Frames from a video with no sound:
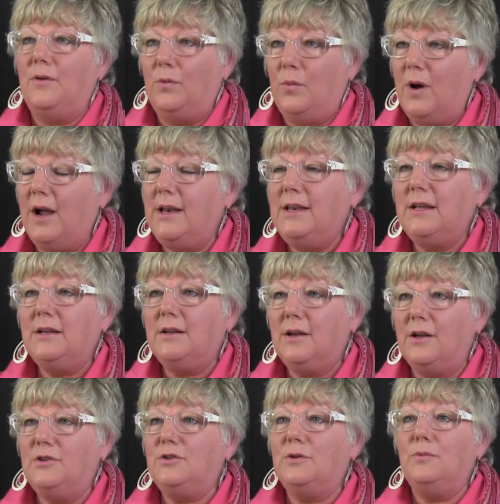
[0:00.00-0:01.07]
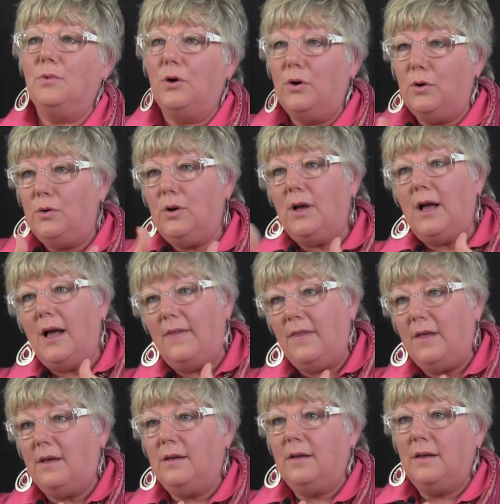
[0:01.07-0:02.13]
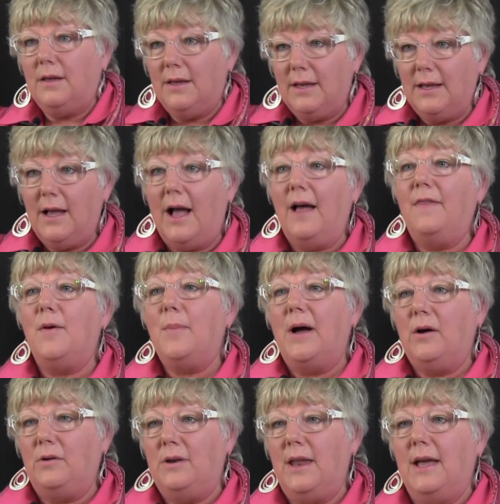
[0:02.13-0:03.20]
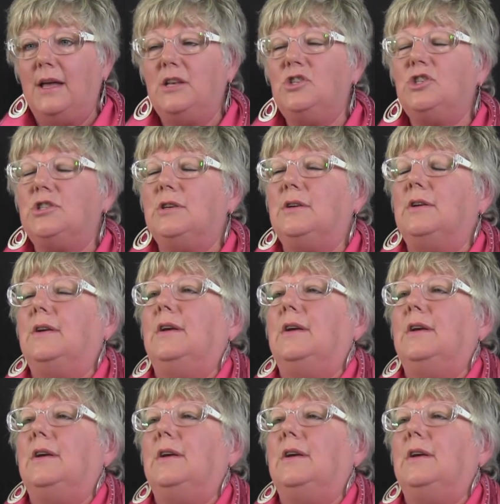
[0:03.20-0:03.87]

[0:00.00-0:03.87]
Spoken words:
winding country road on the mountain edge.